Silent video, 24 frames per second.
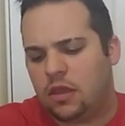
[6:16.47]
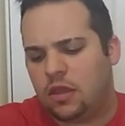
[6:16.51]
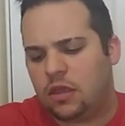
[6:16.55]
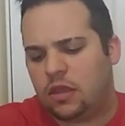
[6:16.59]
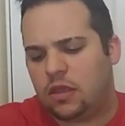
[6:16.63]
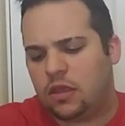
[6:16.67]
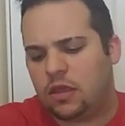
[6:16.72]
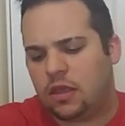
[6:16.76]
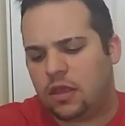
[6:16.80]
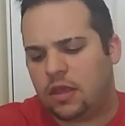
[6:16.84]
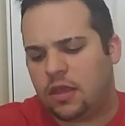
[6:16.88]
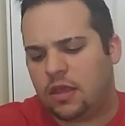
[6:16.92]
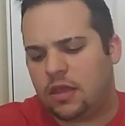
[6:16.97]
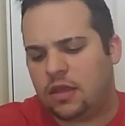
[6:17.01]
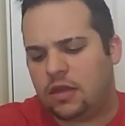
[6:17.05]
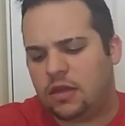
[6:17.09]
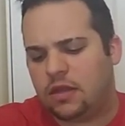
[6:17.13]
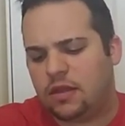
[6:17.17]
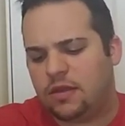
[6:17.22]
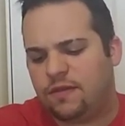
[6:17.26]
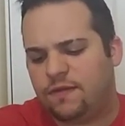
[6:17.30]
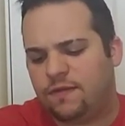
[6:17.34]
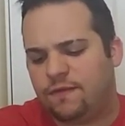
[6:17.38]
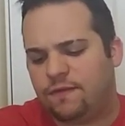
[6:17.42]
kind
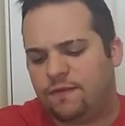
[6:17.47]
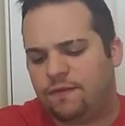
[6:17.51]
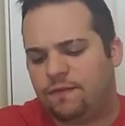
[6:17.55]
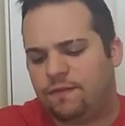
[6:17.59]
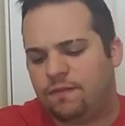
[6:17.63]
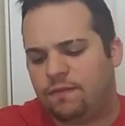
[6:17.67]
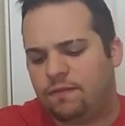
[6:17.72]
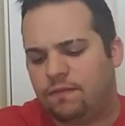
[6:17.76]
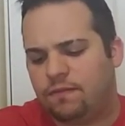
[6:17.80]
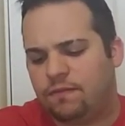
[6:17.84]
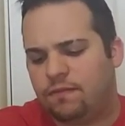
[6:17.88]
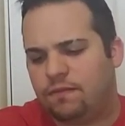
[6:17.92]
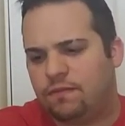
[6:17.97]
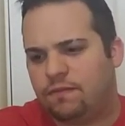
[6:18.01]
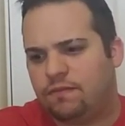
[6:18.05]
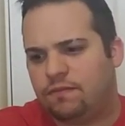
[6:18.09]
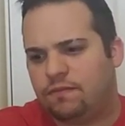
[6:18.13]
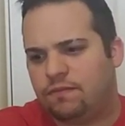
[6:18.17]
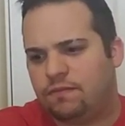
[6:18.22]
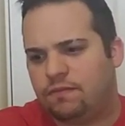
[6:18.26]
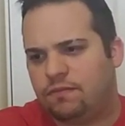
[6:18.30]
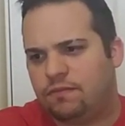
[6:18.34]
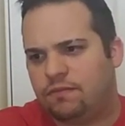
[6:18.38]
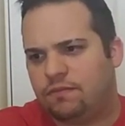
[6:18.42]
of
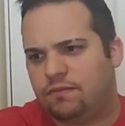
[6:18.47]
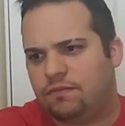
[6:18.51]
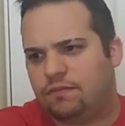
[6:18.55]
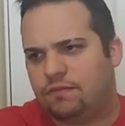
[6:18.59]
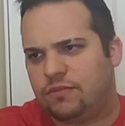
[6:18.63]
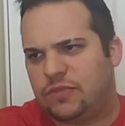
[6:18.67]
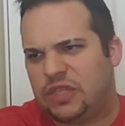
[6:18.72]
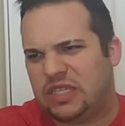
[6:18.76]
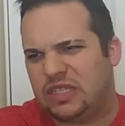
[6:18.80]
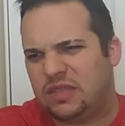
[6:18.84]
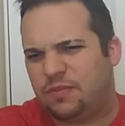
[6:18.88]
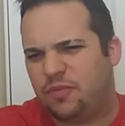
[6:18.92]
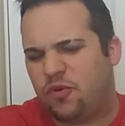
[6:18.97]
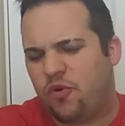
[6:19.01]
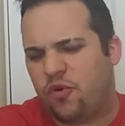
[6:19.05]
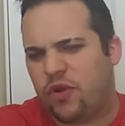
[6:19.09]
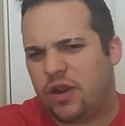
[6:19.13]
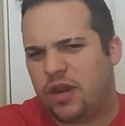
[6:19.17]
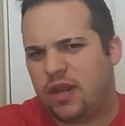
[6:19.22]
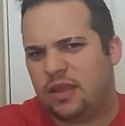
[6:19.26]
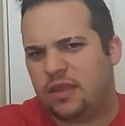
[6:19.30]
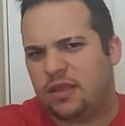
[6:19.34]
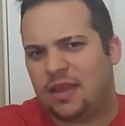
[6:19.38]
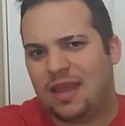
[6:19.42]

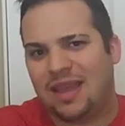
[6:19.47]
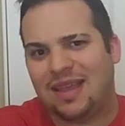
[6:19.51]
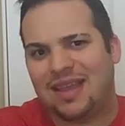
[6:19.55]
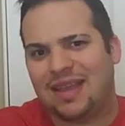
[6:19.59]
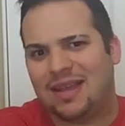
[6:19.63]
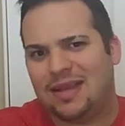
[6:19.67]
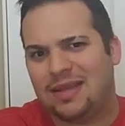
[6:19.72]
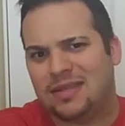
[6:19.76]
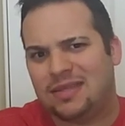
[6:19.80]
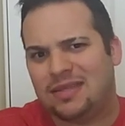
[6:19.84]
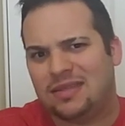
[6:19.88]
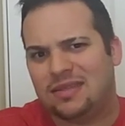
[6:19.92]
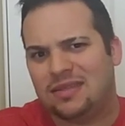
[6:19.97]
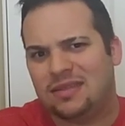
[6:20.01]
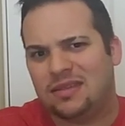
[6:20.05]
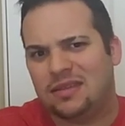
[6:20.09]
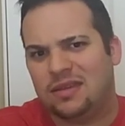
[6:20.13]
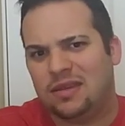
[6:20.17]
disappointing, I guess.